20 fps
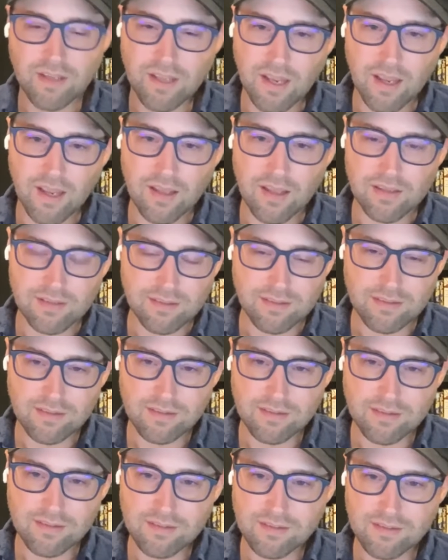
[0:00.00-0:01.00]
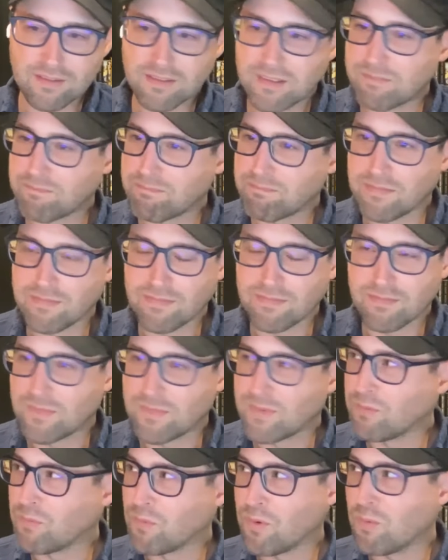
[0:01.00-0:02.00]
And
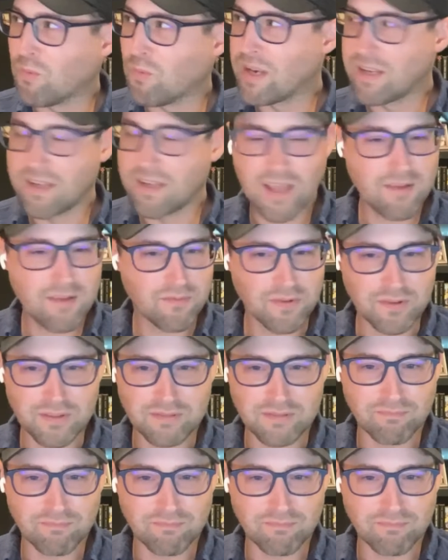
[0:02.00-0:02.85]
one day, for